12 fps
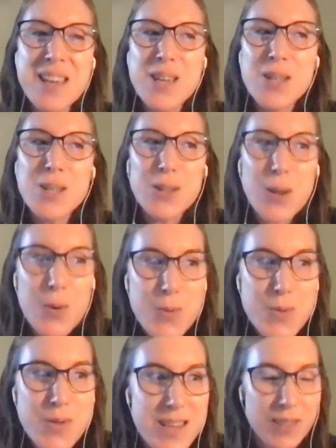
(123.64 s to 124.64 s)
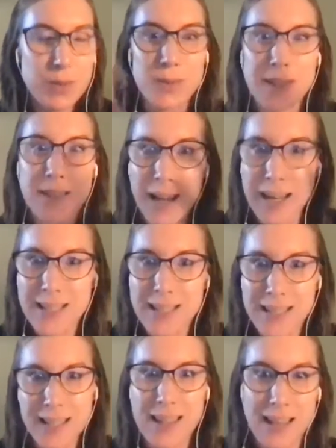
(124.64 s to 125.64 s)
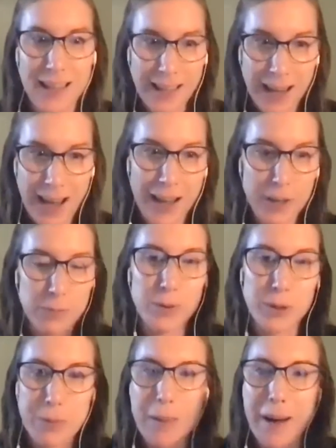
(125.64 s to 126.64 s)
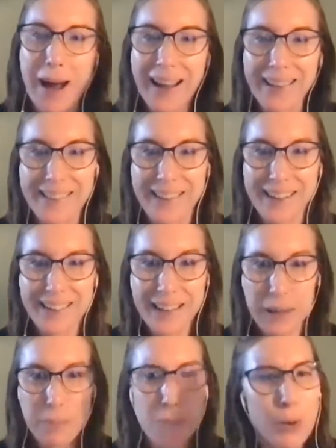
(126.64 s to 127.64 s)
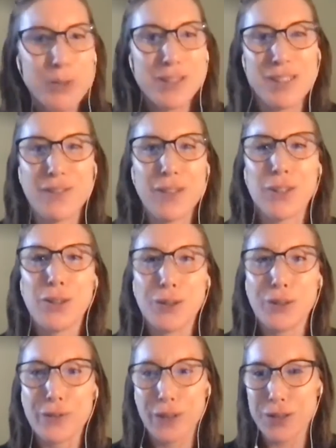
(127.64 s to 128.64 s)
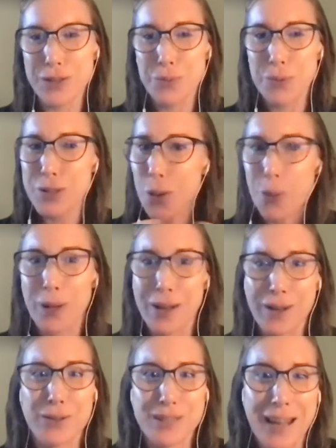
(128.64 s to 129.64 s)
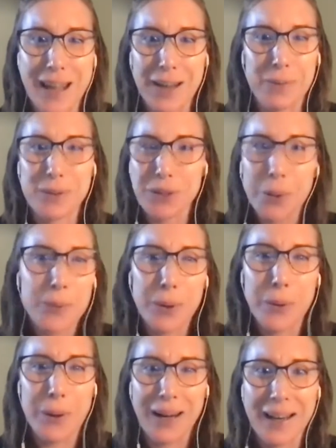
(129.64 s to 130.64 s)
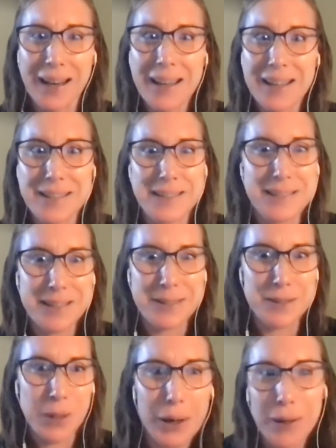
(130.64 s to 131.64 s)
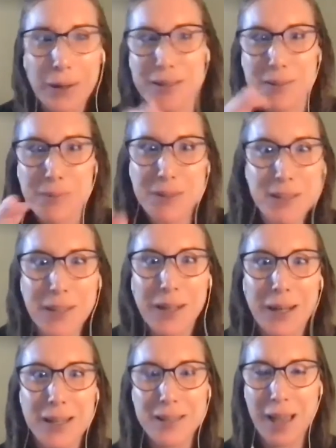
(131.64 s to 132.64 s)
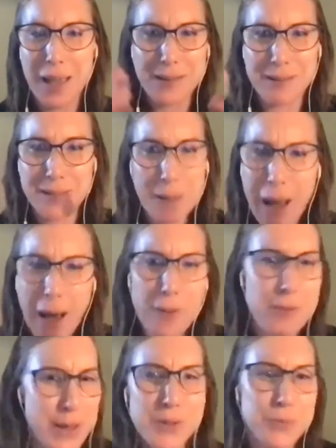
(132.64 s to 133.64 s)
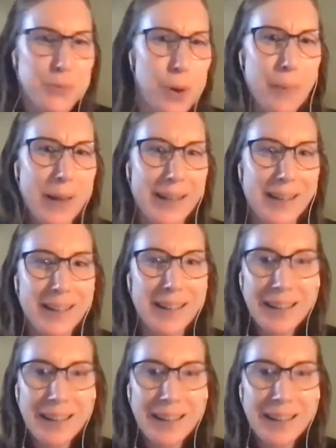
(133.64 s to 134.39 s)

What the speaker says: so this was an idea that kind of blew my mind, that like most of the universe, we don't understand. We don't know what it is. It's dark, it's mysterious. And somehow this woman